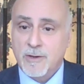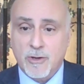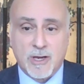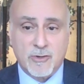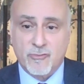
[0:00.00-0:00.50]

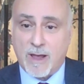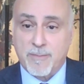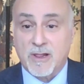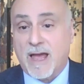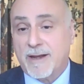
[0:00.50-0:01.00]
You can
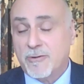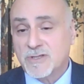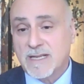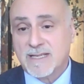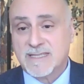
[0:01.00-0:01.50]
drop
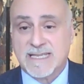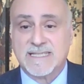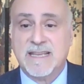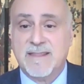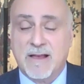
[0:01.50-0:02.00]
gliders, and at
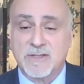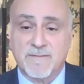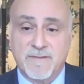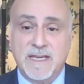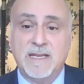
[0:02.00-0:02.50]

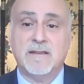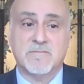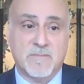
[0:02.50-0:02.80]
60,000 feet,